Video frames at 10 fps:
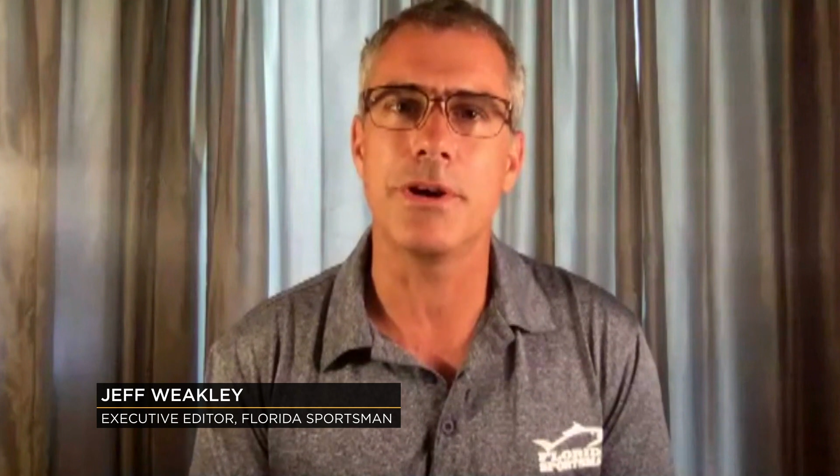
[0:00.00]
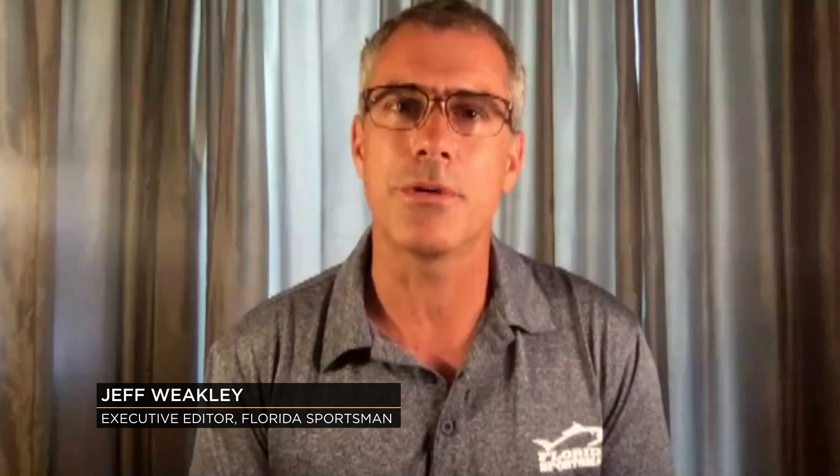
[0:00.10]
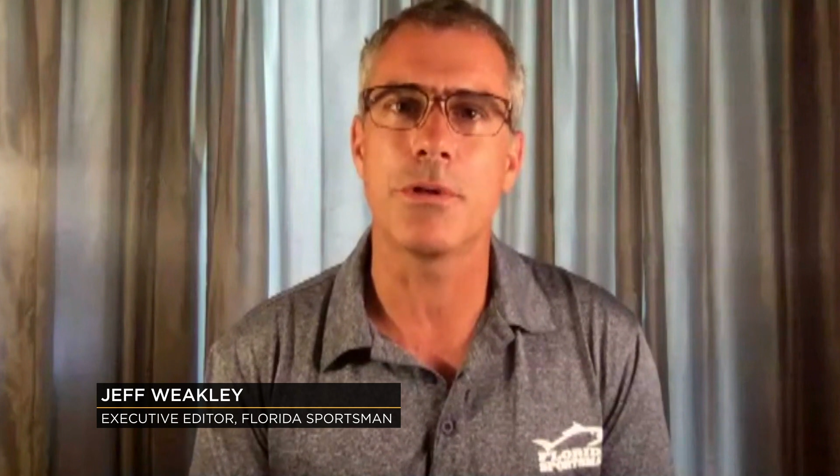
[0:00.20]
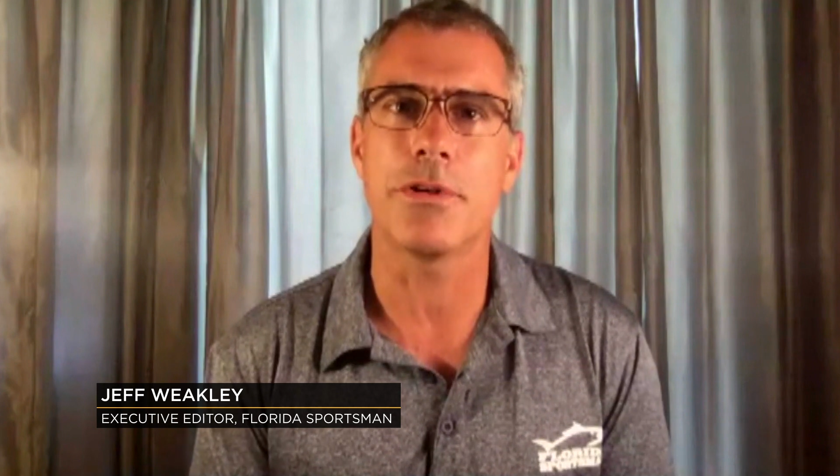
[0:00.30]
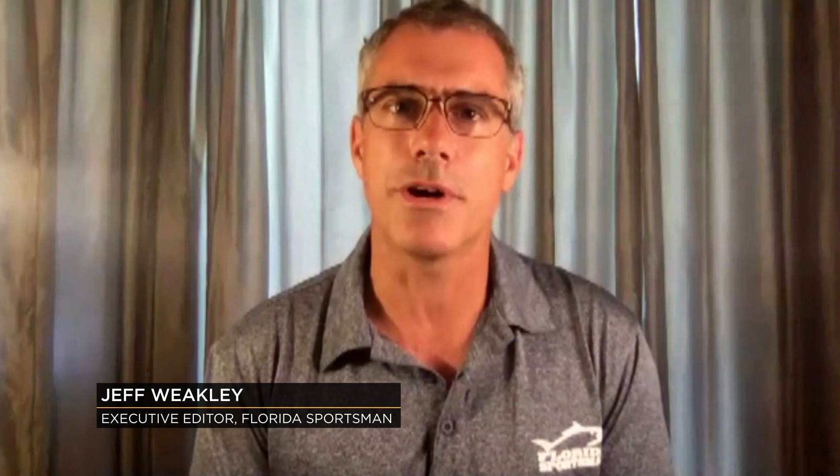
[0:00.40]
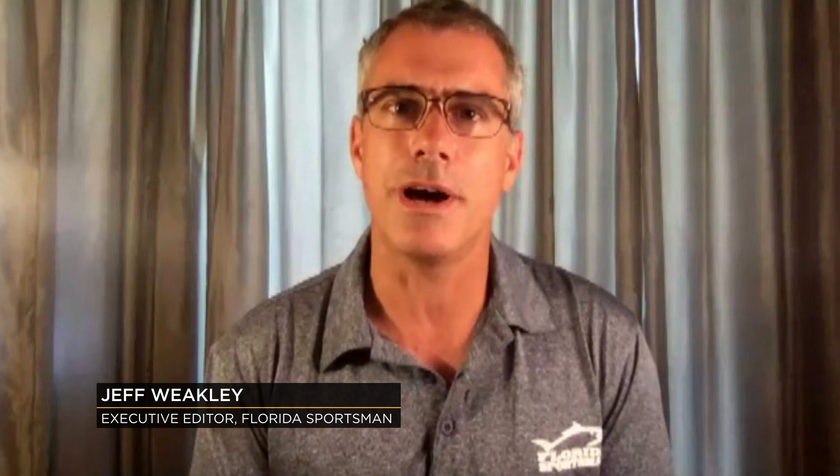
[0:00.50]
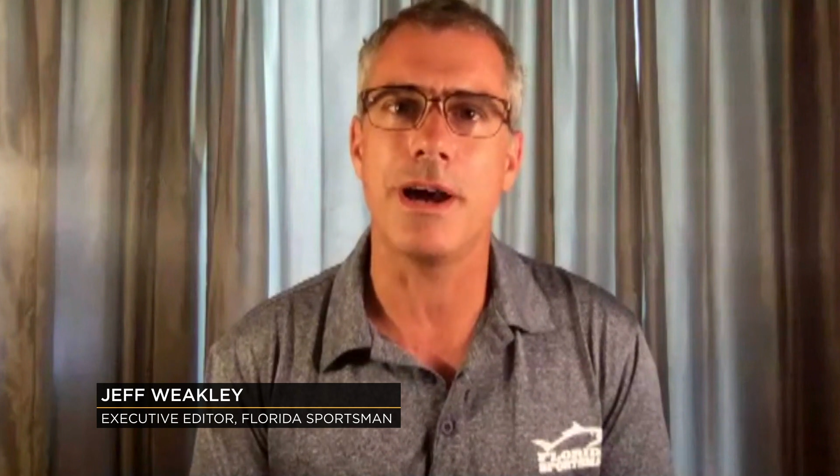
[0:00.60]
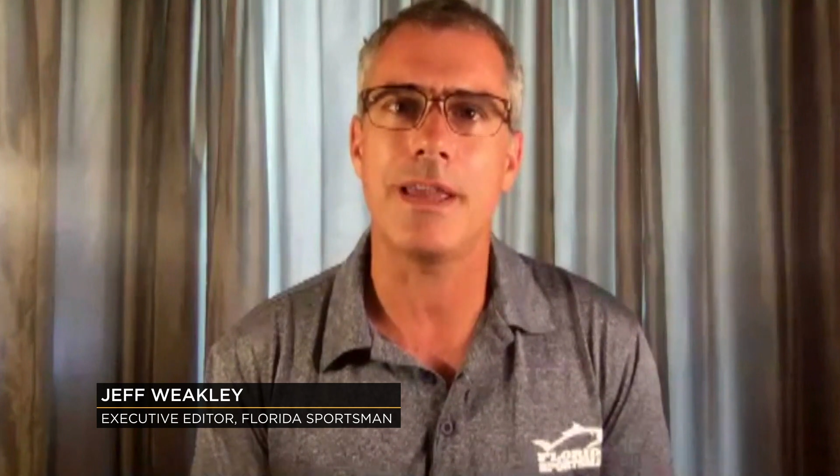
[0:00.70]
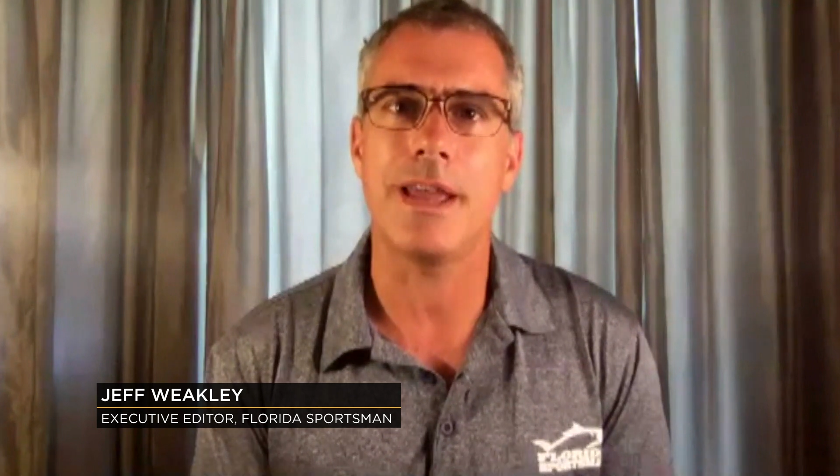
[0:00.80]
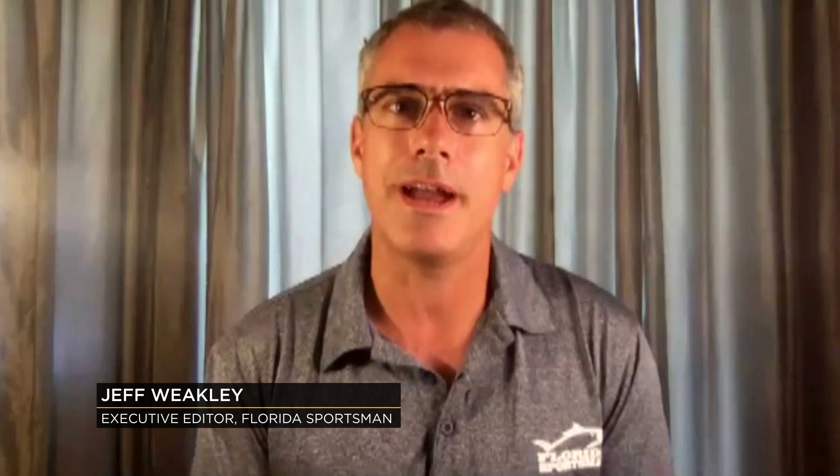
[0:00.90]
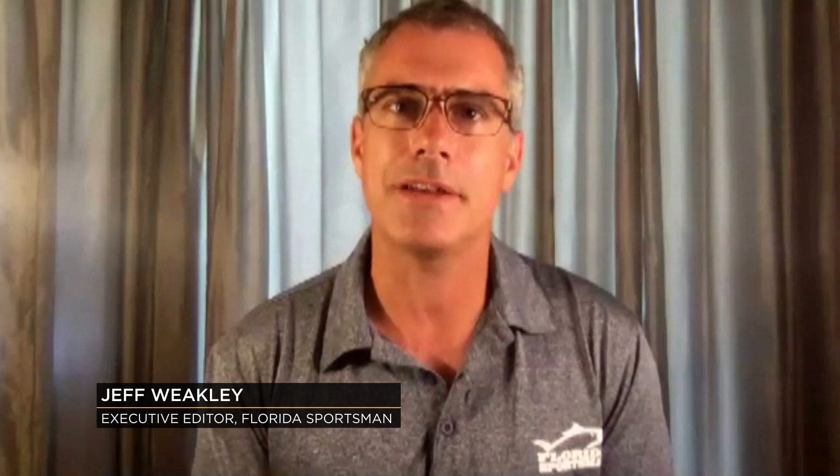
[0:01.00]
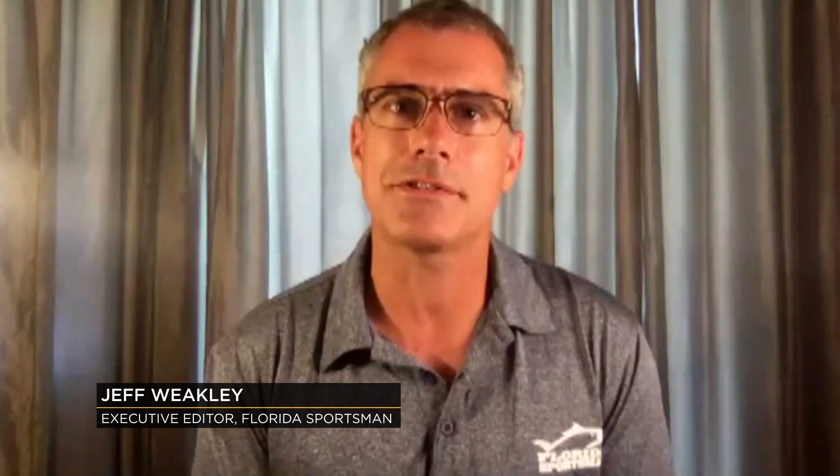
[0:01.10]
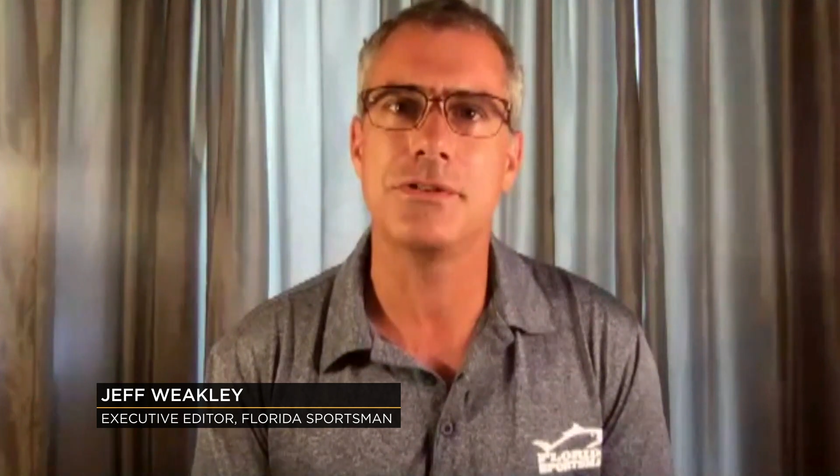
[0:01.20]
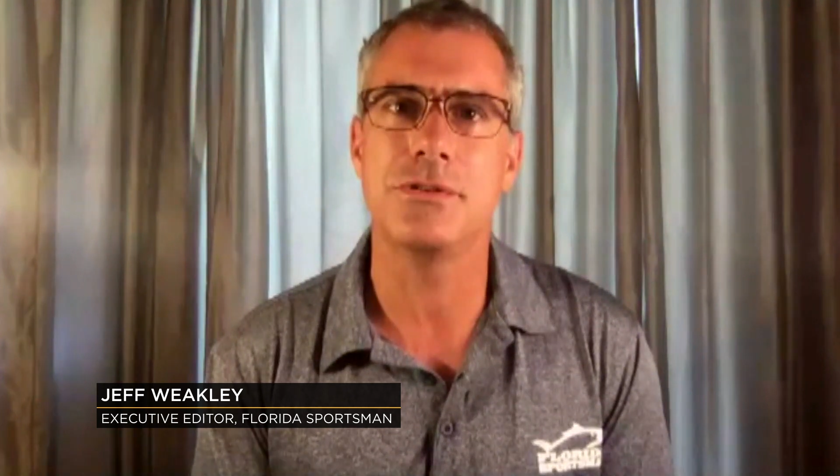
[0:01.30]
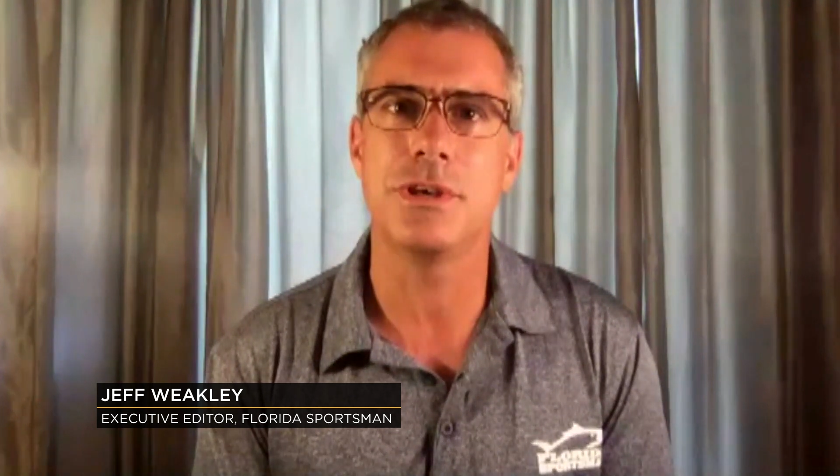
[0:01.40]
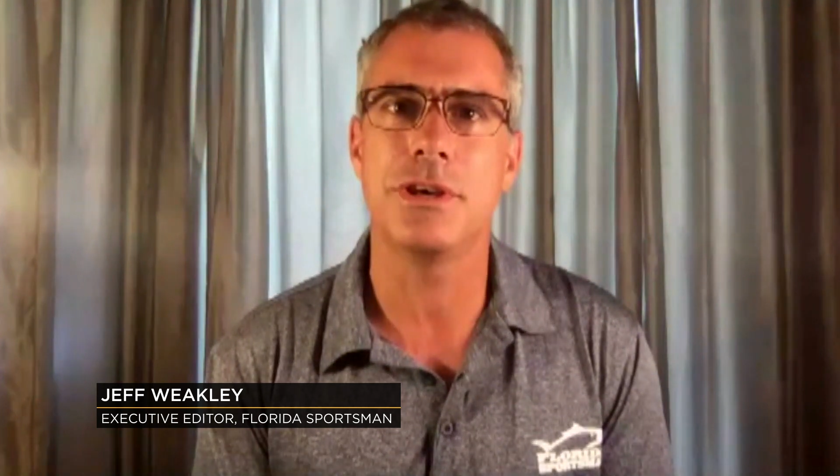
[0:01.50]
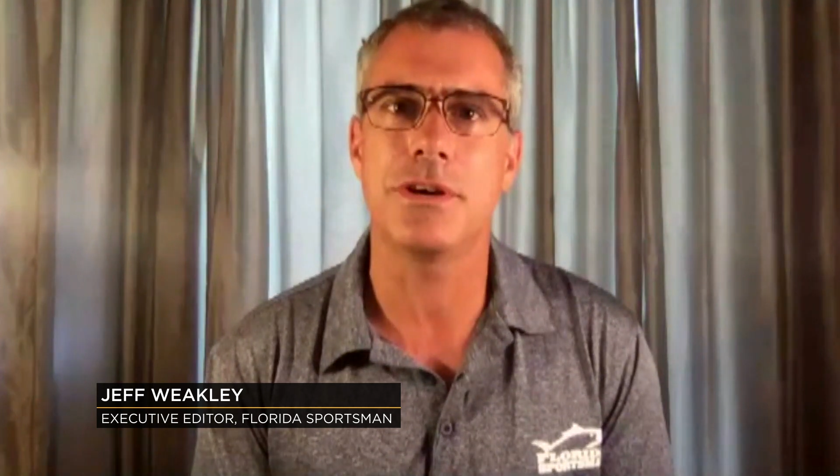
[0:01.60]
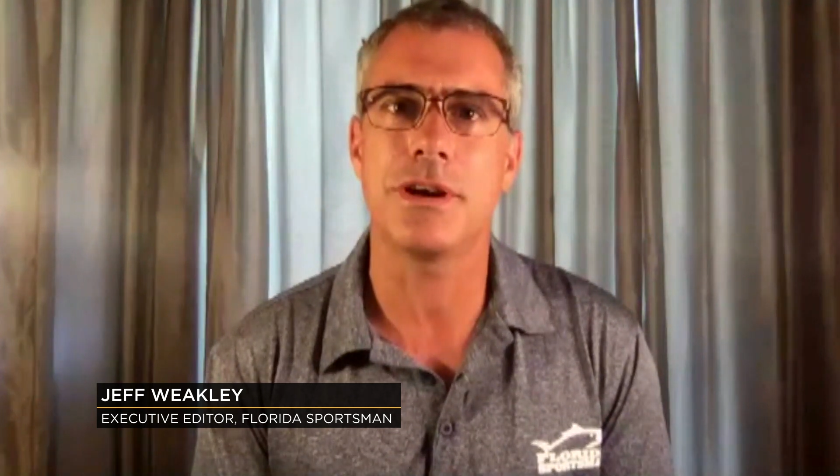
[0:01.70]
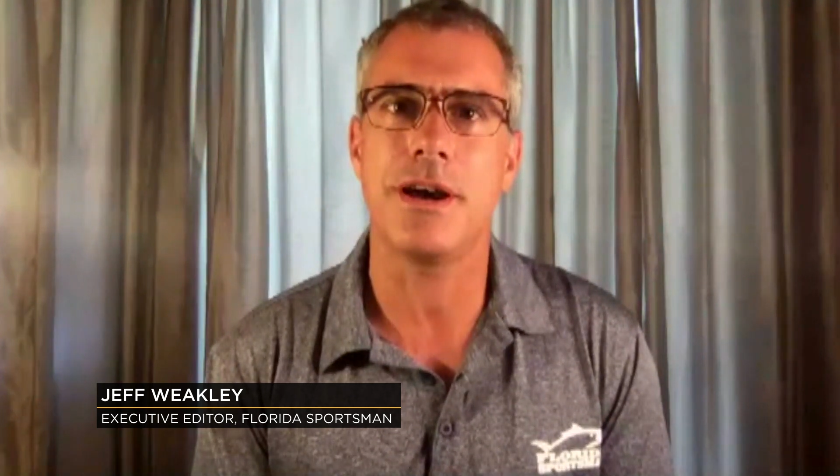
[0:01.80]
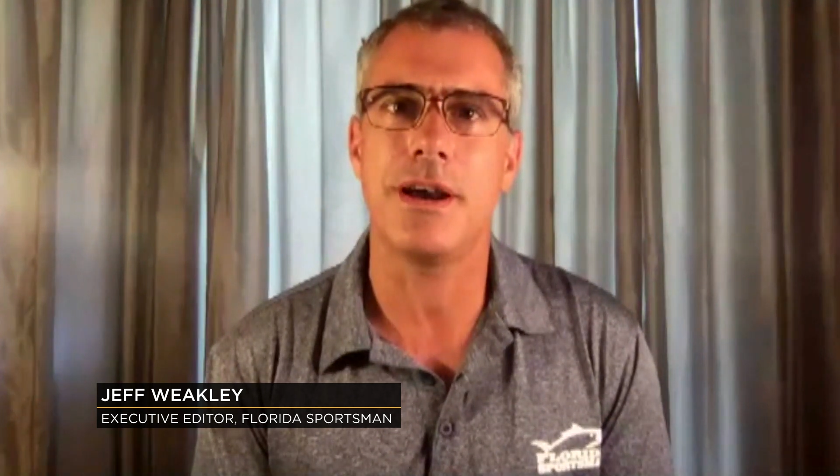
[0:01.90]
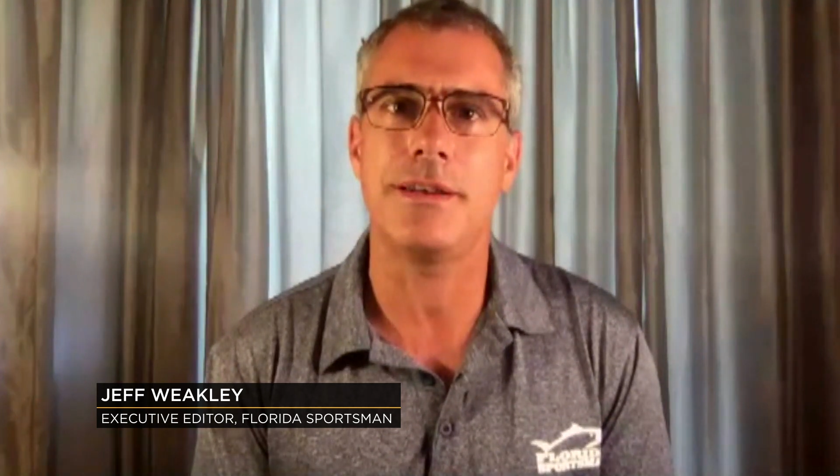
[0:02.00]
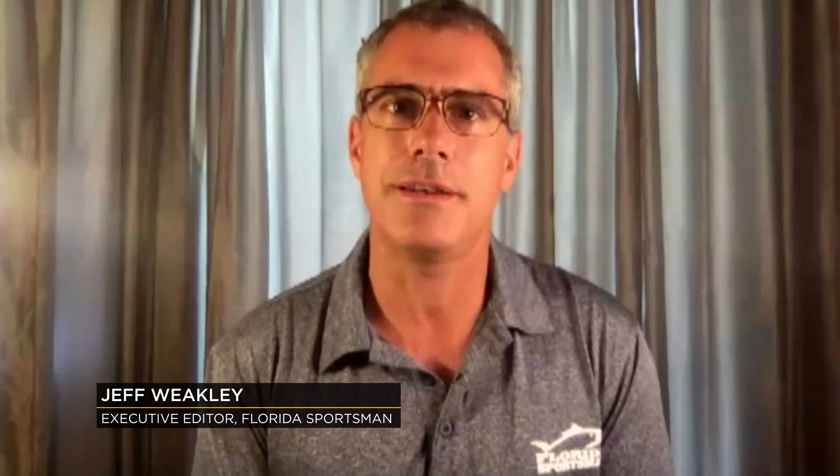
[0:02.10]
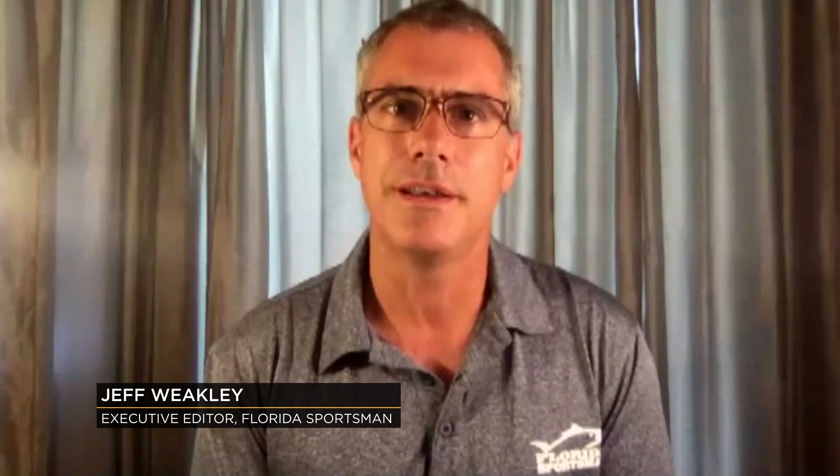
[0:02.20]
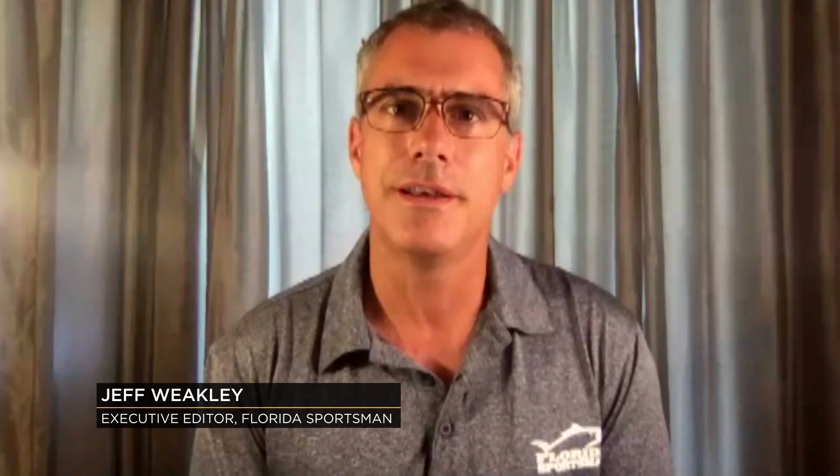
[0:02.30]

We're here with our ICAST New Gear Guide.